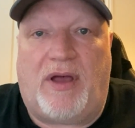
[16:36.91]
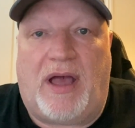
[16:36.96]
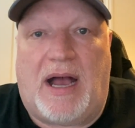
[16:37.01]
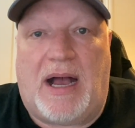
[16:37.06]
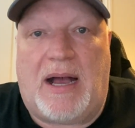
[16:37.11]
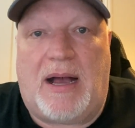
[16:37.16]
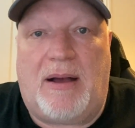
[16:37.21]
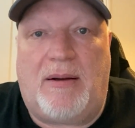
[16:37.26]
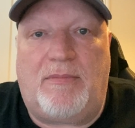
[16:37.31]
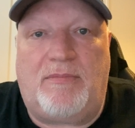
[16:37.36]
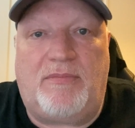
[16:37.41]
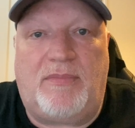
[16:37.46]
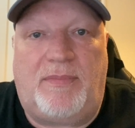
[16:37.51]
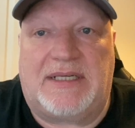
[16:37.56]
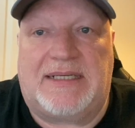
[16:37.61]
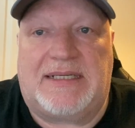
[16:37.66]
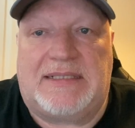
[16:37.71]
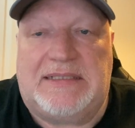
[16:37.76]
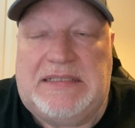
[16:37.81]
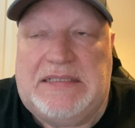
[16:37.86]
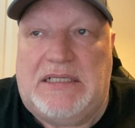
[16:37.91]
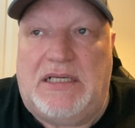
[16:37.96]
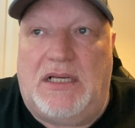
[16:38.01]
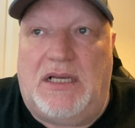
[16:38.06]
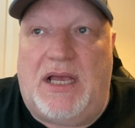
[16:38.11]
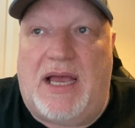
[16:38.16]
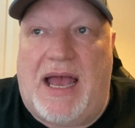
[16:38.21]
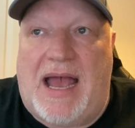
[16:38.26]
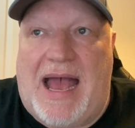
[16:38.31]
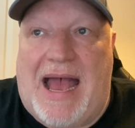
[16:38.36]
And
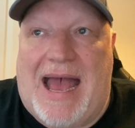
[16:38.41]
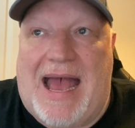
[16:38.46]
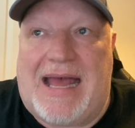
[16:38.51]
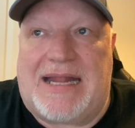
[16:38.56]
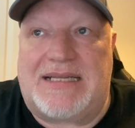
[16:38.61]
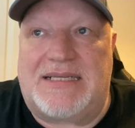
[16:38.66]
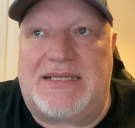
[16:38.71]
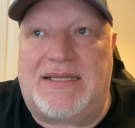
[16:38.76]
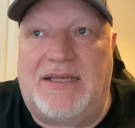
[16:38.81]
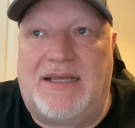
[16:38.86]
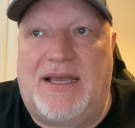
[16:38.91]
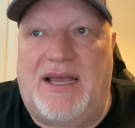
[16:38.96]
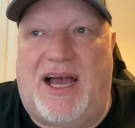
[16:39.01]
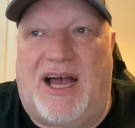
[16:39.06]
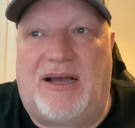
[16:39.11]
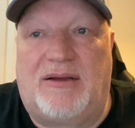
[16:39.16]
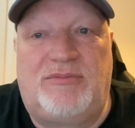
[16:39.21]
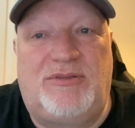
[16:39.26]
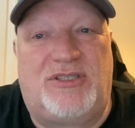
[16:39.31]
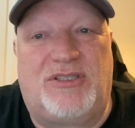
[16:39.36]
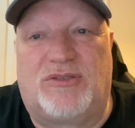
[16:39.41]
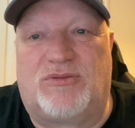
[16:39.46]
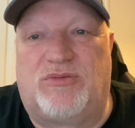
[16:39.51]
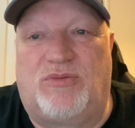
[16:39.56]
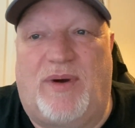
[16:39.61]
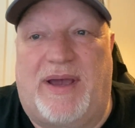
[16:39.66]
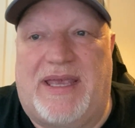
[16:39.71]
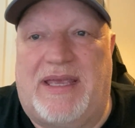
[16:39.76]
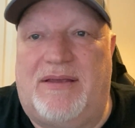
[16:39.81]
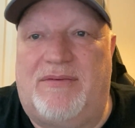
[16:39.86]
I'm just
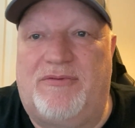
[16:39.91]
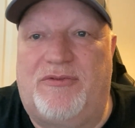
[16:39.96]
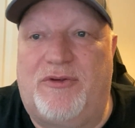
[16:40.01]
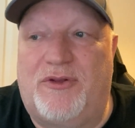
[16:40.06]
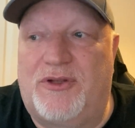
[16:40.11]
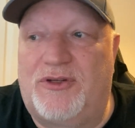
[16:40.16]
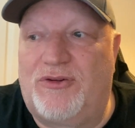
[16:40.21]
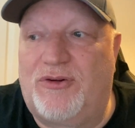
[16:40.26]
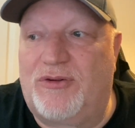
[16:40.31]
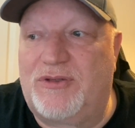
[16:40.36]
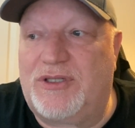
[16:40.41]
waiting for the truck